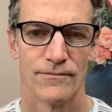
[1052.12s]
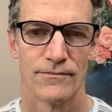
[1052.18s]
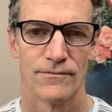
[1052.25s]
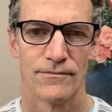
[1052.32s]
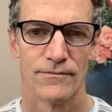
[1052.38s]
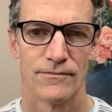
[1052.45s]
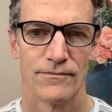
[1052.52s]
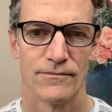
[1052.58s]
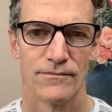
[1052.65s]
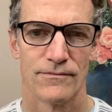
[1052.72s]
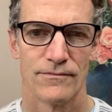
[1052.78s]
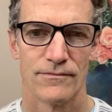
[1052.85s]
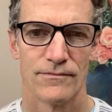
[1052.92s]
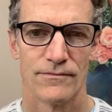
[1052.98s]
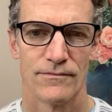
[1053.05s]

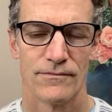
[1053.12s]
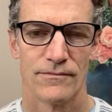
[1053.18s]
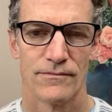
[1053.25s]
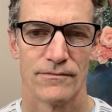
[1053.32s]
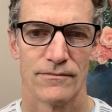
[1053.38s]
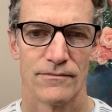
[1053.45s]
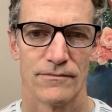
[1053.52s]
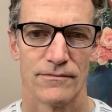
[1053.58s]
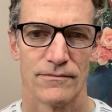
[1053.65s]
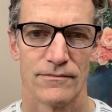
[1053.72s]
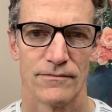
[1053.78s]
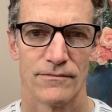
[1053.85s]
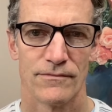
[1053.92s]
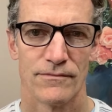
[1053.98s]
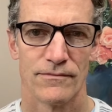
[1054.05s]

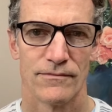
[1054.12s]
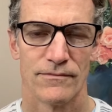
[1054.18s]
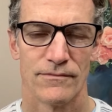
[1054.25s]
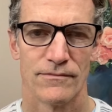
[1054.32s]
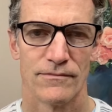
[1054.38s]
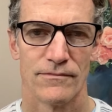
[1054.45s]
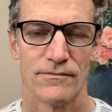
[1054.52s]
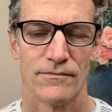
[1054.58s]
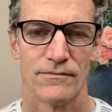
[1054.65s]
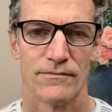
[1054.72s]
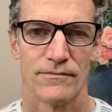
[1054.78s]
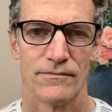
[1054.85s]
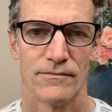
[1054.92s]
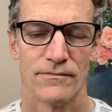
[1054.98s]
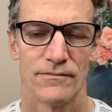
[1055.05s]

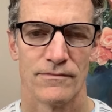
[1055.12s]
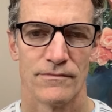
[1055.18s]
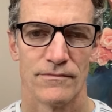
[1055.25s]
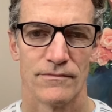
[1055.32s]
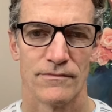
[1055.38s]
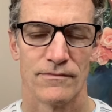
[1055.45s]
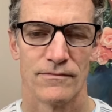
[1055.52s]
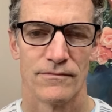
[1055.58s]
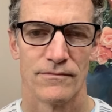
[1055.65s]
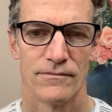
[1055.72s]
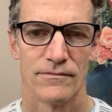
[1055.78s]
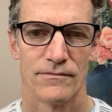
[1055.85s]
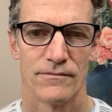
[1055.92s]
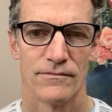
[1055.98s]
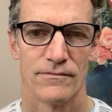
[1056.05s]

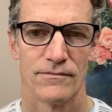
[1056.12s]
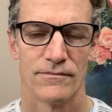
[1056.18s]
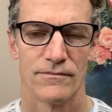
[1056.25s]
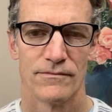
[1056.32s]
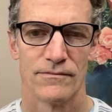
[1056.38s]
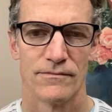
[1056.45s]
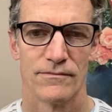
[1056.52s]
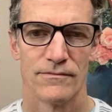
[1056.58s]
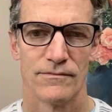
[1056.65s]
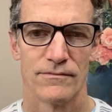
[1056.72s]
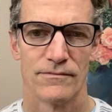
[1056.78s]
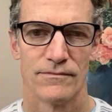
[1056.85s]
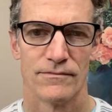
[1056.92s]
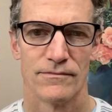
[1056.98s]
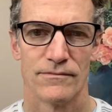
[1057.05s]
(silent)